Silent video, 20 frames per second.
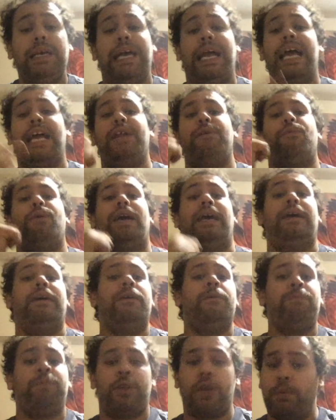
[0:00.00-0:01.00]
Anyway,
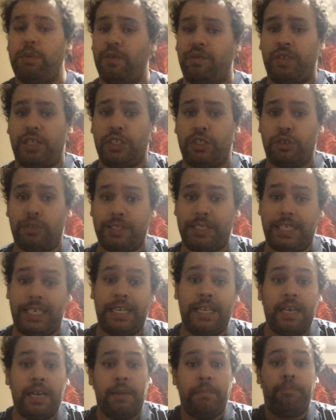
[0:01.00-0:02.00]
hope everyone enjoyed today.
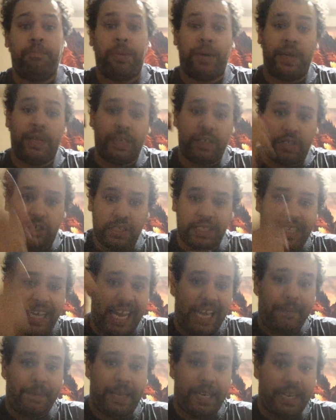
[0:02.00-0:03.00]
But good
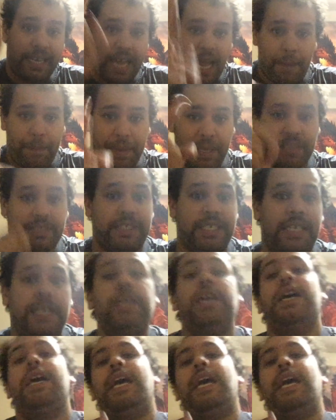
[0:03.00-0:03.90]
gaming, happy hunting,